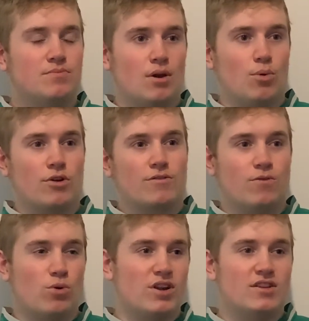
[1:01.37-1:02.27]
I worked
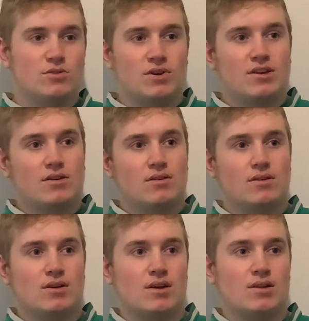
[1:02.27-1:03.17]
4 days a week,
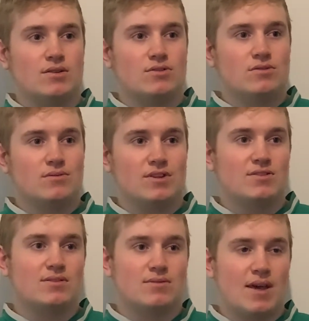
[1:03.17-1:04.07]
and
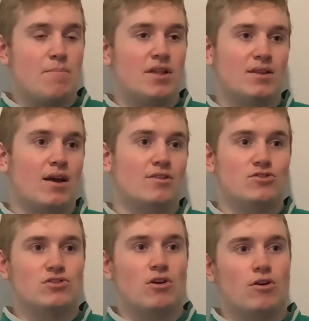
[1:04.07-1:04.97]
this then meant I had
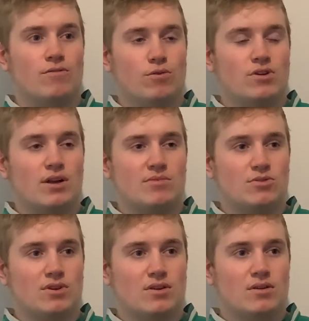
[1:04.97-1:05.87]
to shower 4 times
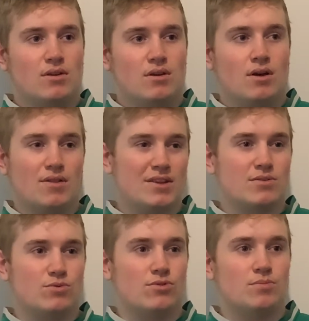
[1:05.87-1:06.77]
a week, and
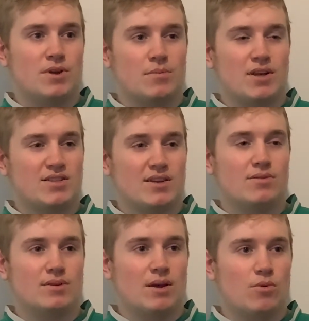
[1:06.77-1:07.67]
this would make my
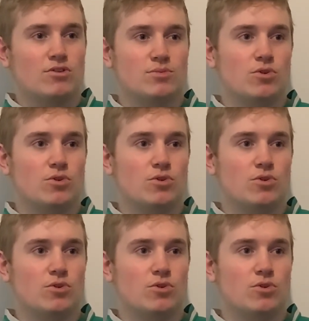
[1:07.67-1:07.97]
skin get worse and